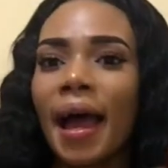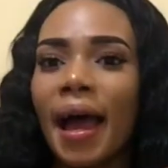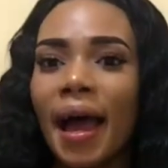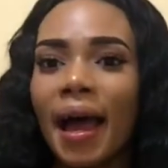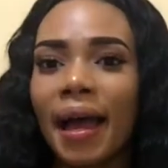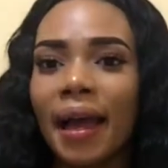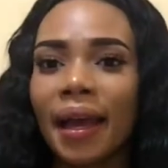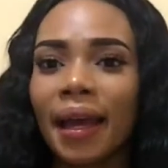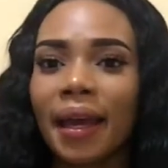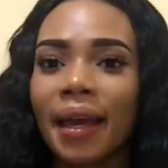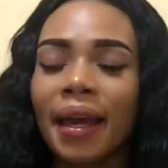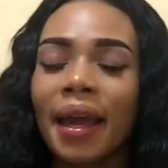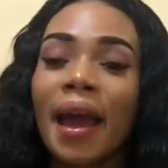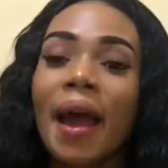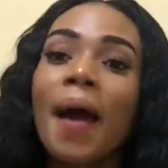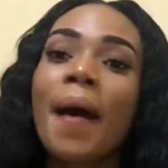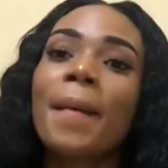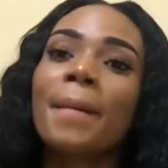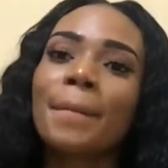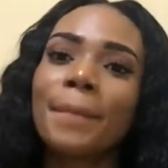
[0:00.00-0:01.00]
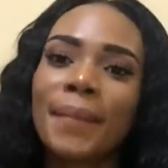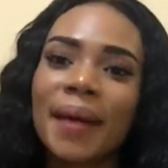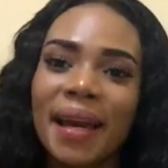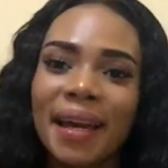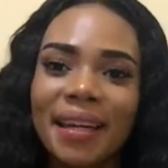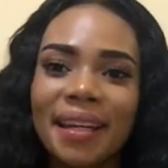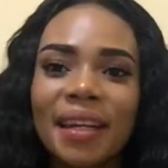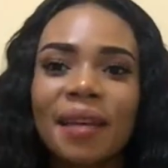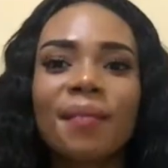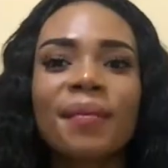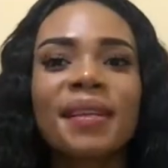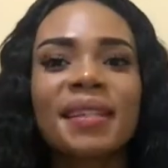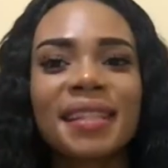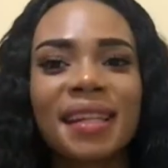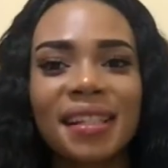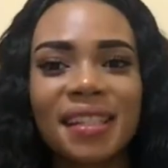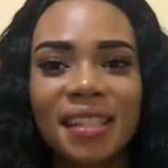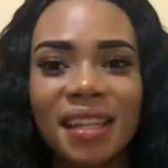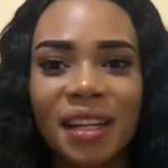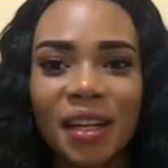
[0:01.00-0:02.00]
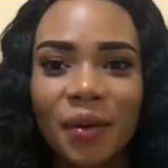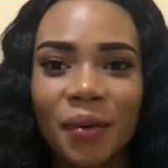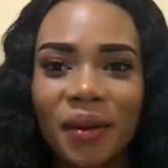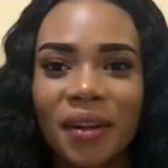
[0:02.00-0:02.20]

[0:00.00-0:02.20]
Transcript: Hi, my name is Sashainey